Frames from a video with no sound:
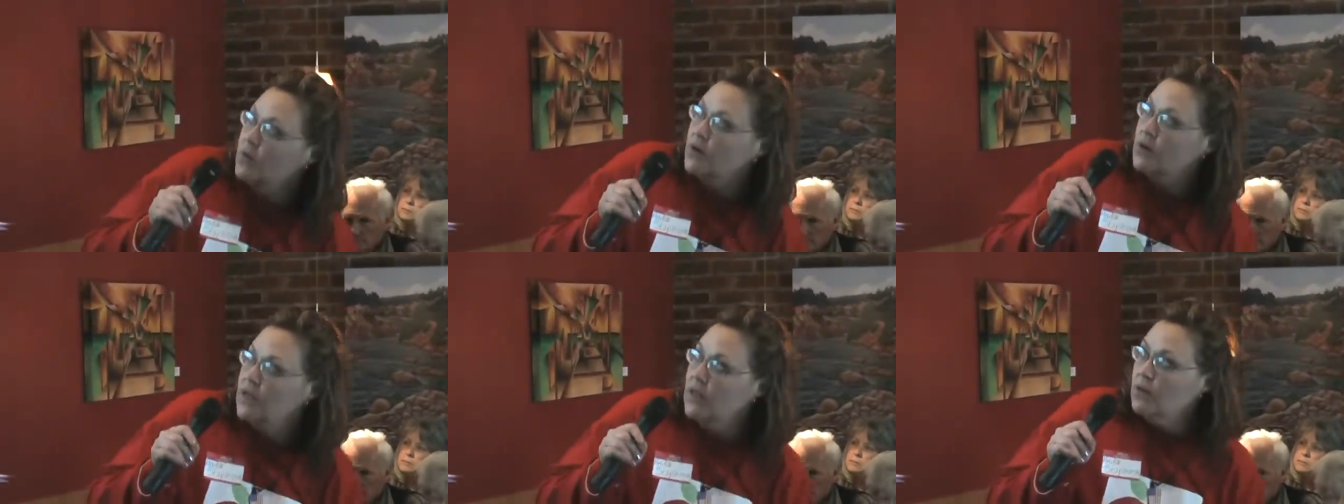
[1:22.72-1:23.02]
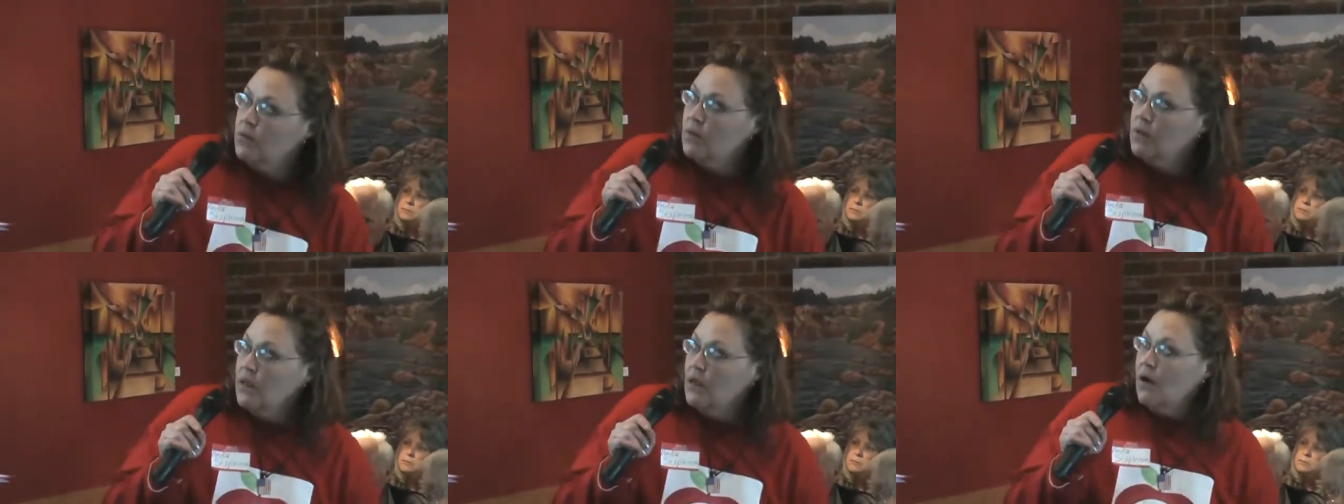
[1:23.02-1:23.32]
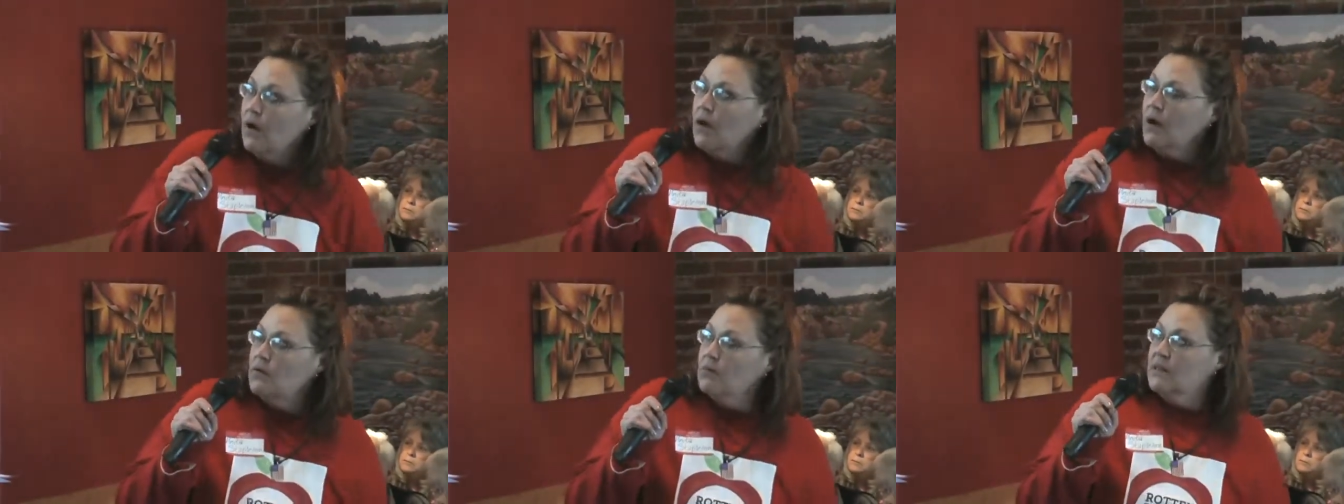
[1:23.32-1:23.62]
working really
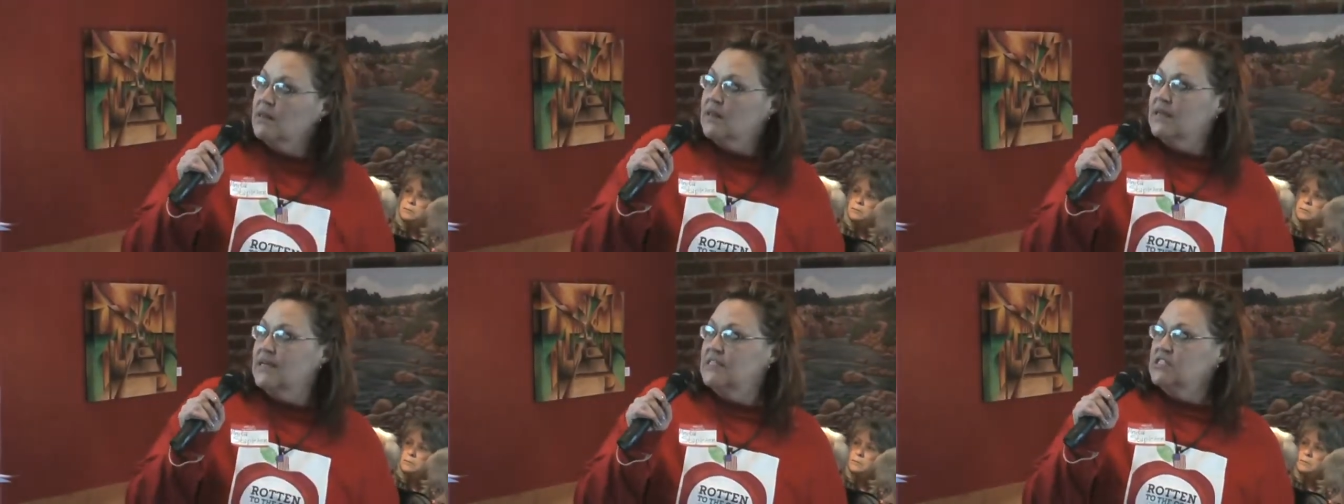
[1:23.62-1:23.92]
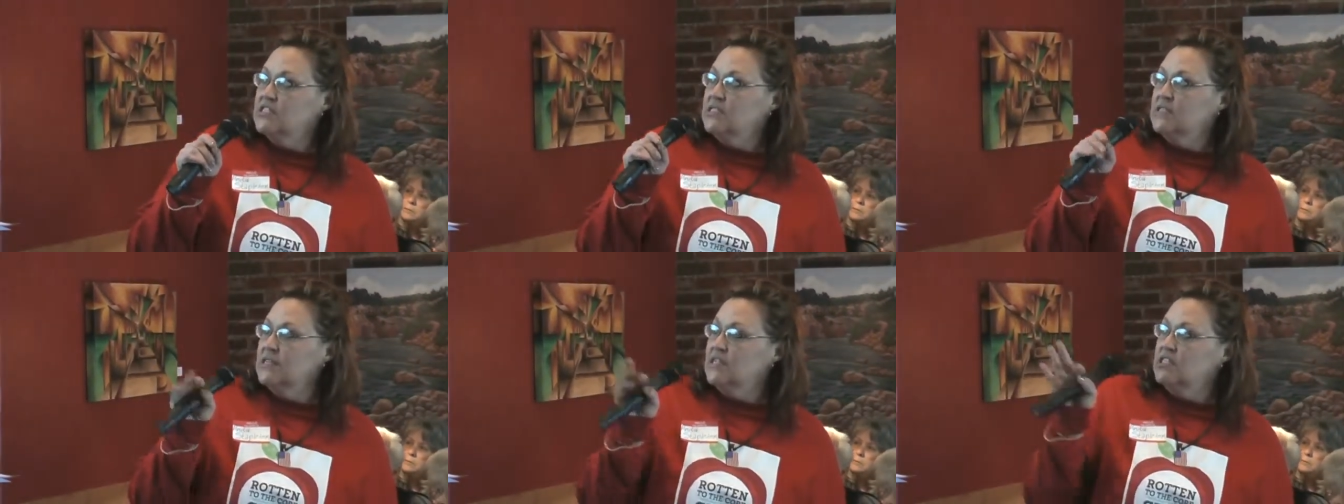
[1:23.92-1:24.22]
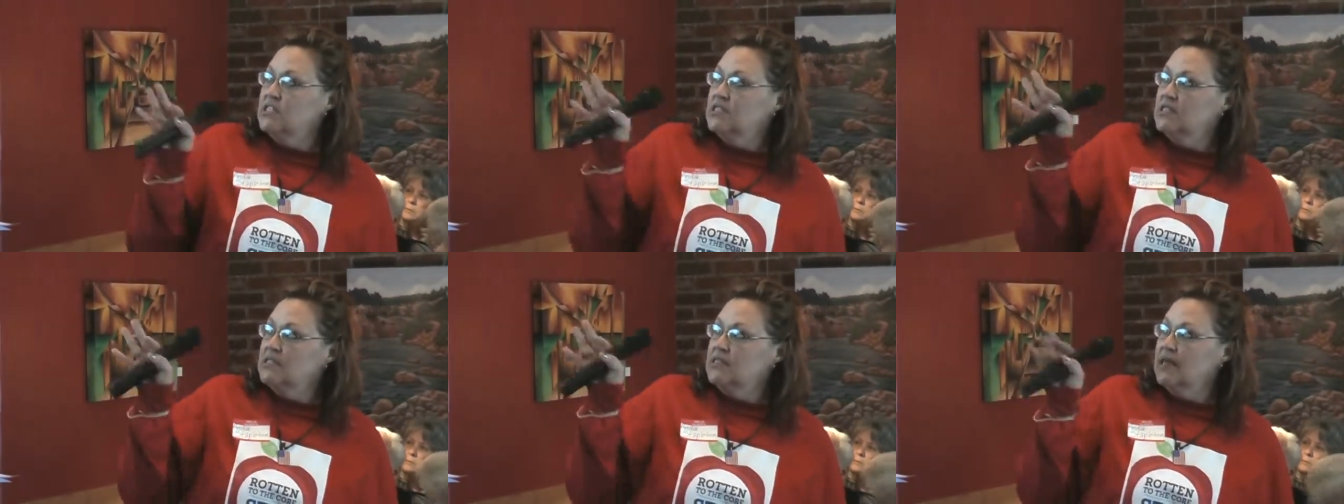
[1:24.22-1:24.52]
hard with
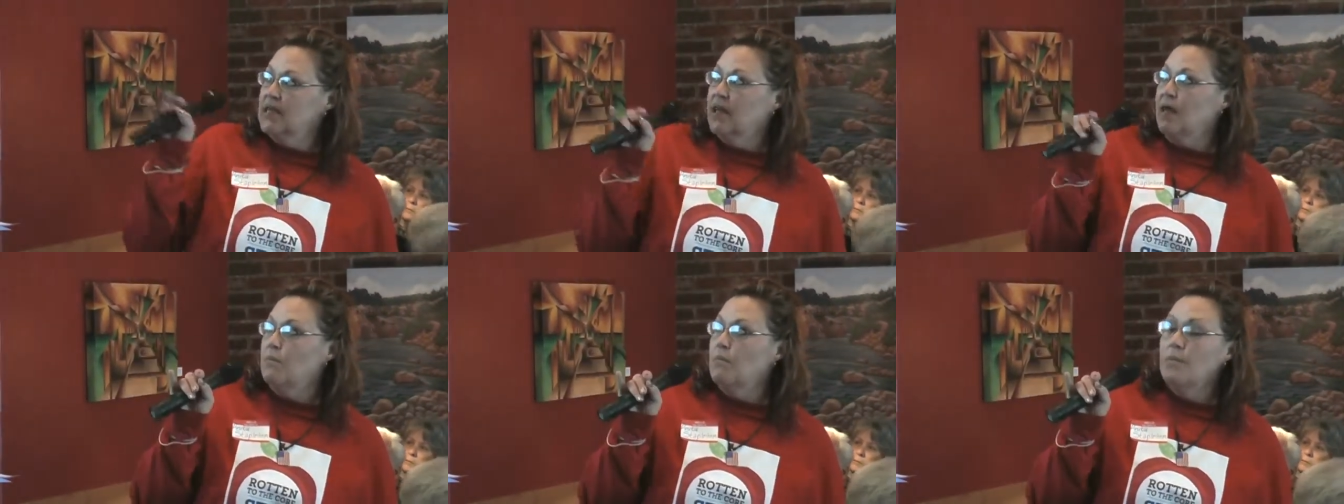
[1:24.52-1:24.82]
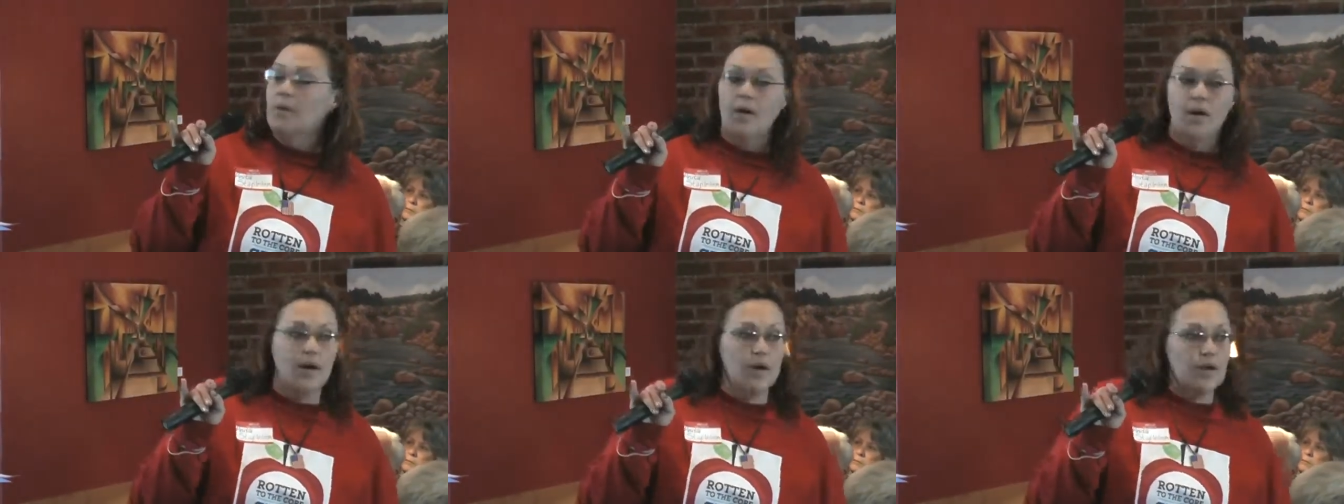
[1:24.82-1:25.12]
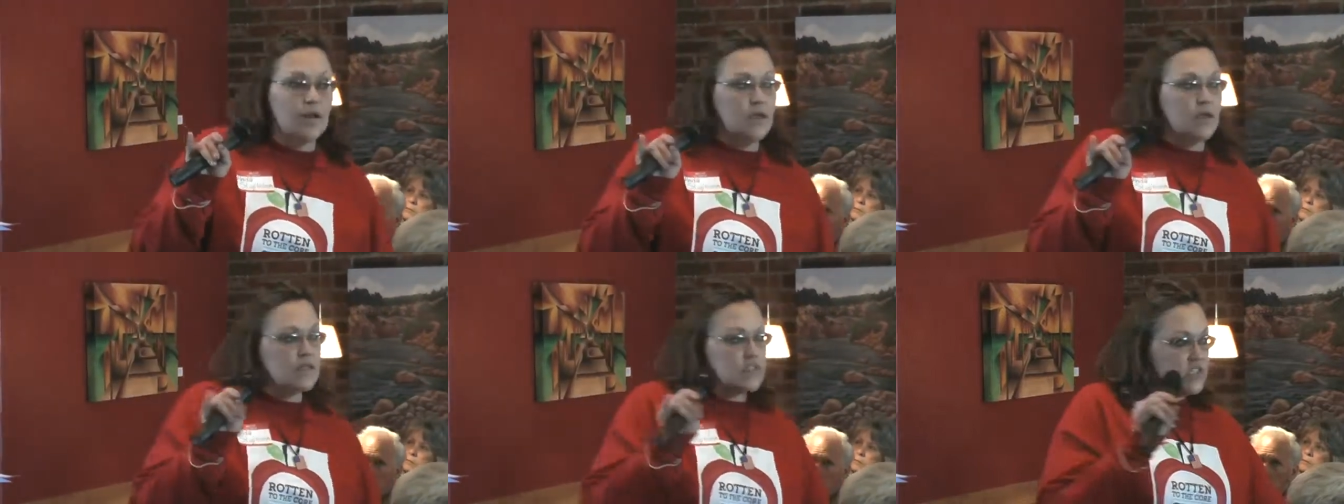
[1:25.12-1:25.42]
legislation to get
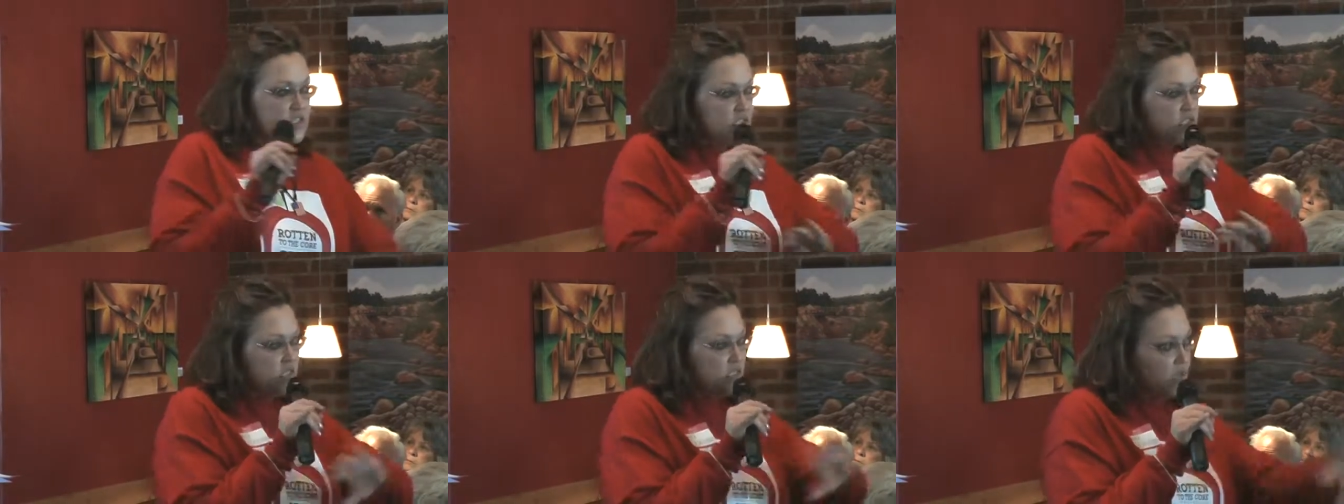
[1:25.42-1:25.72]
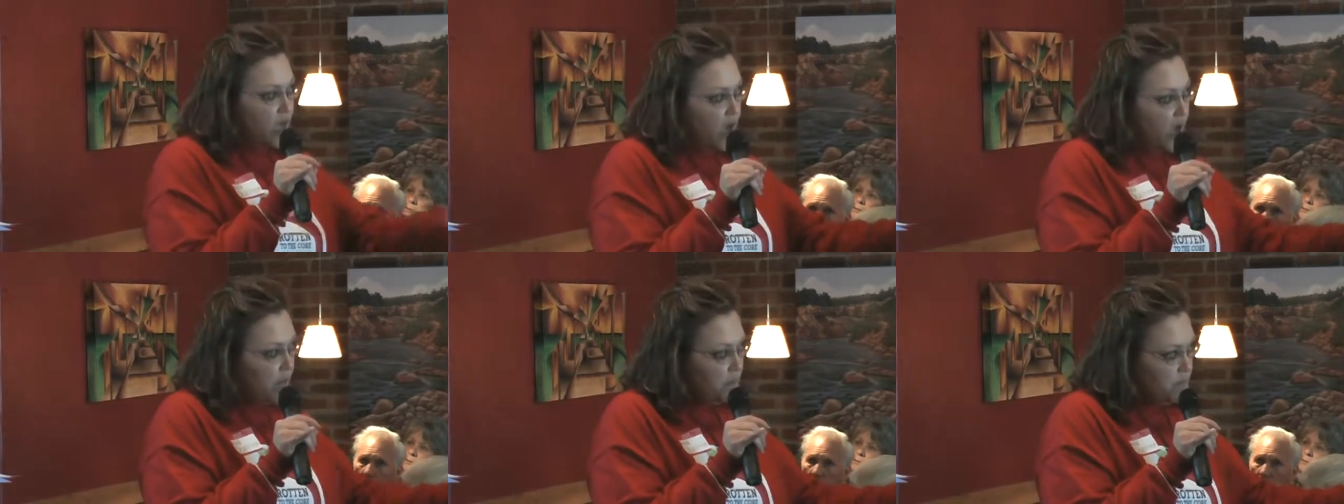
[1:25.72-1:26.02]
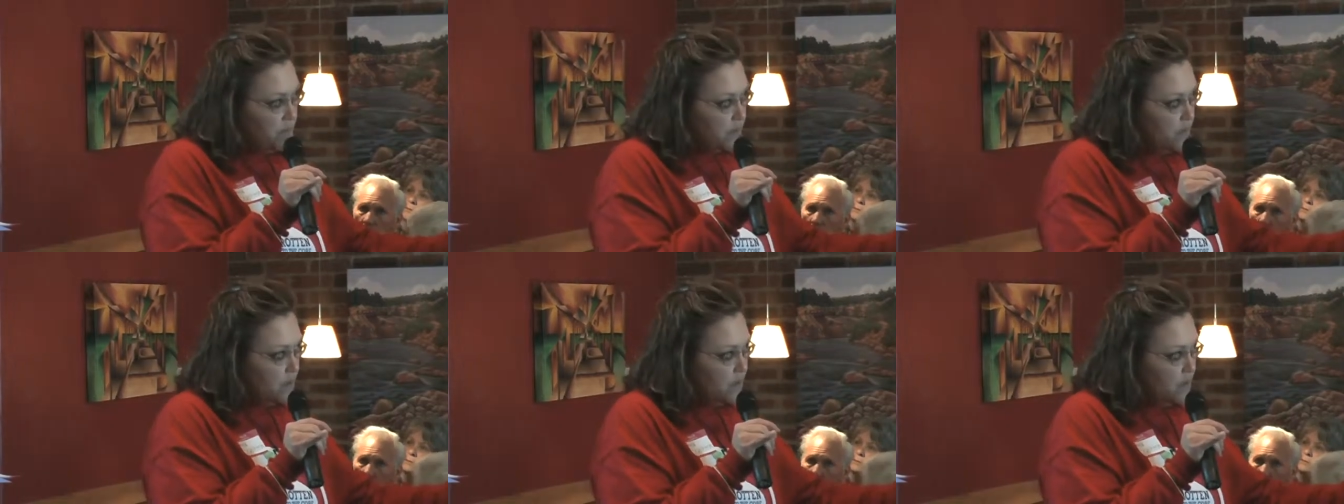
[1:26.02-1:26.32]
PARCC
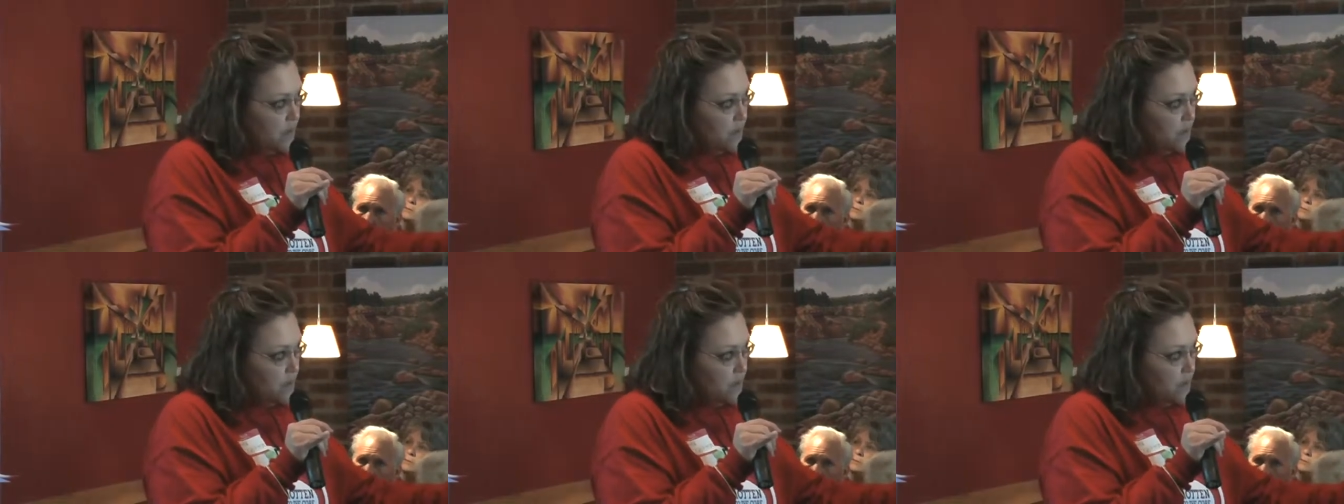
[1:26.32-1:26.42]
stopped